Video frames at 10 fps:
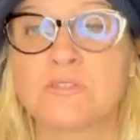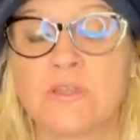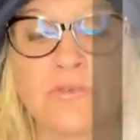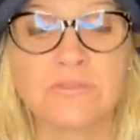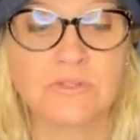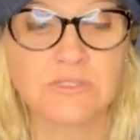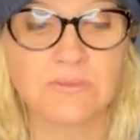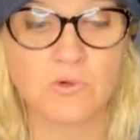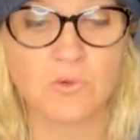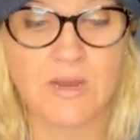So those are
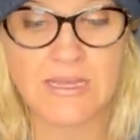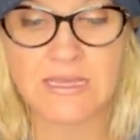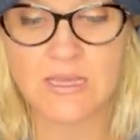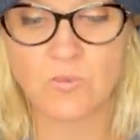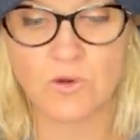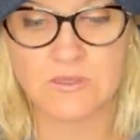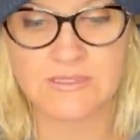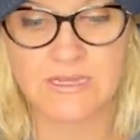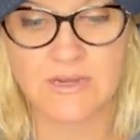some great keywords